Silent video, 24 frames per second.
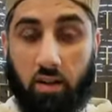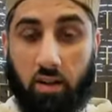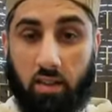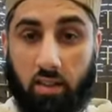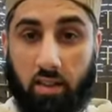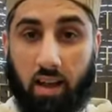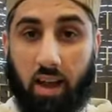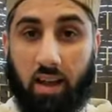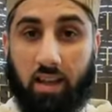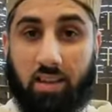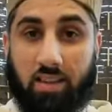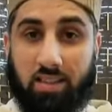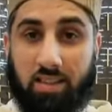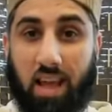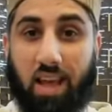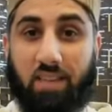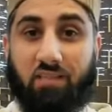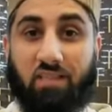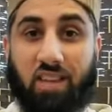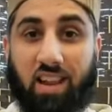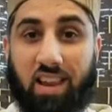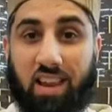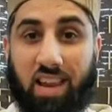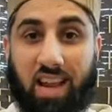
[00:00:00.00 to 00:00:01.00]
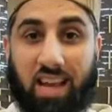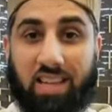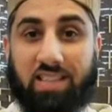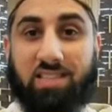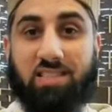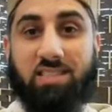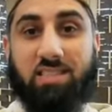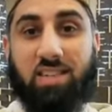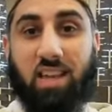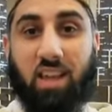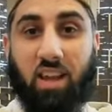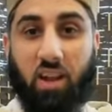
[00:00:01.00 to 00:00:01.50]
That is
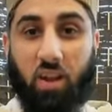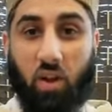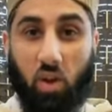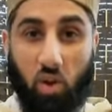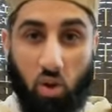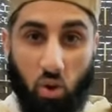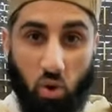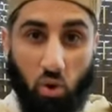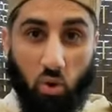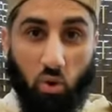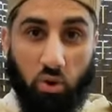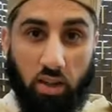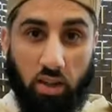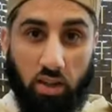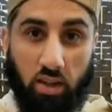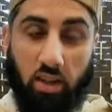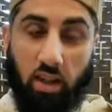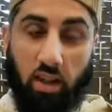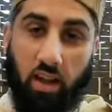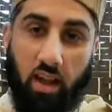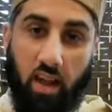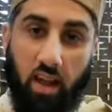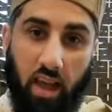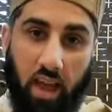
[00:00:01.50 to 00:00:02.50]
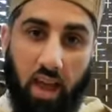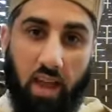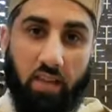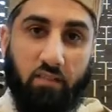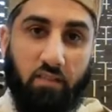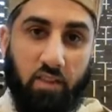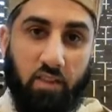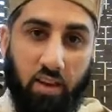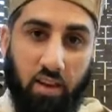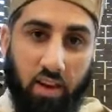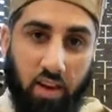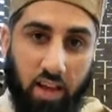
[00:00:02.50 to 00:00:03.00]
everlasting glory,
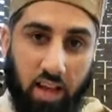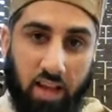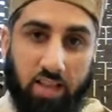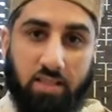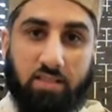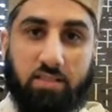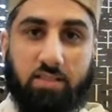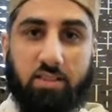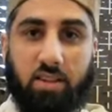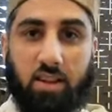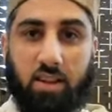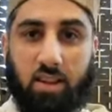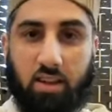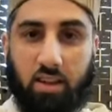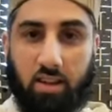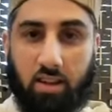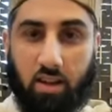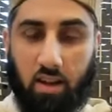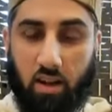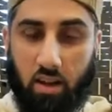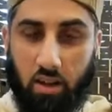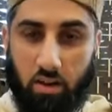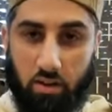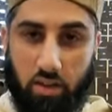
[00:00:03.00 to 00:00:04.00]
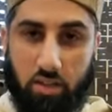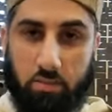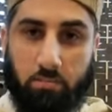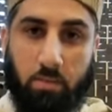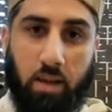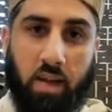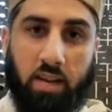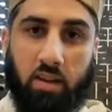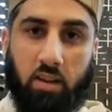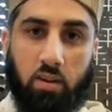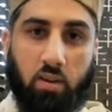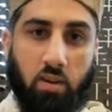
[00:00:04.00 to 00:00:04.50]
everlasting
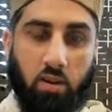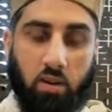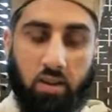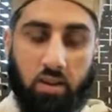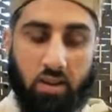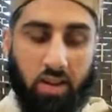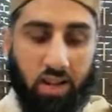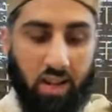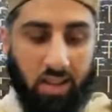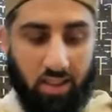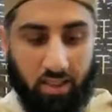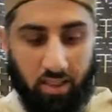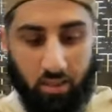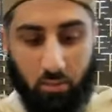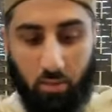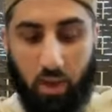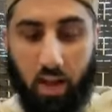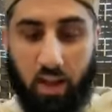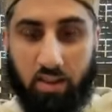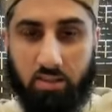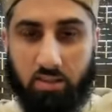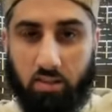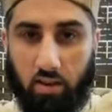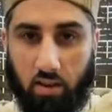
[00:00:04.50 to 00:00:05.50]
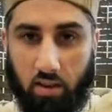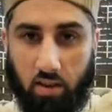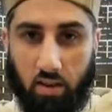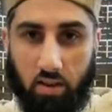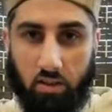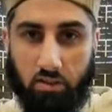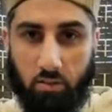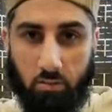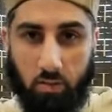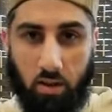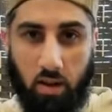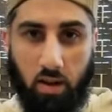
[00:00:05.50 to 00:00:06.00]
respect and honor. And we ask Allah
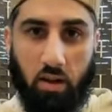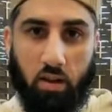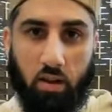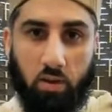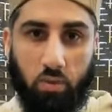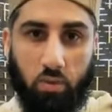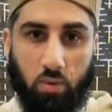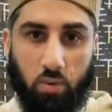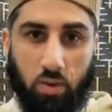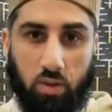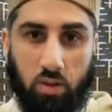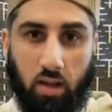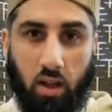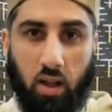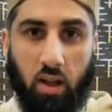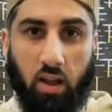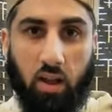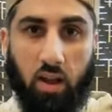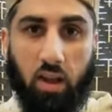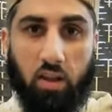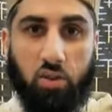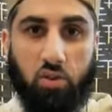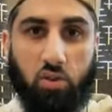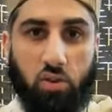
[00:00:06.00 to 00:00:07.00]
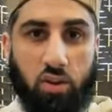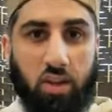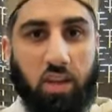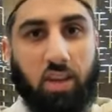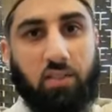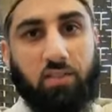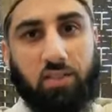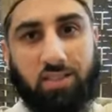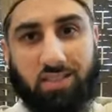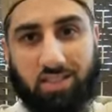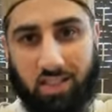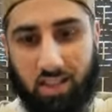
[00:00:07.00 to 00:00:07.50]
subhanahu wa ta'ala to
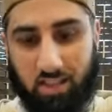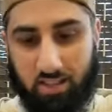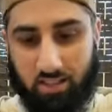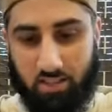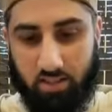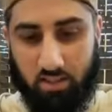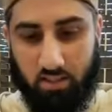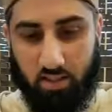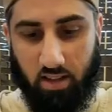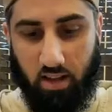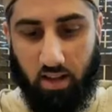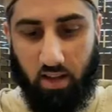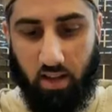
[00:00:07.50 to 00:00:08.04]
give us this.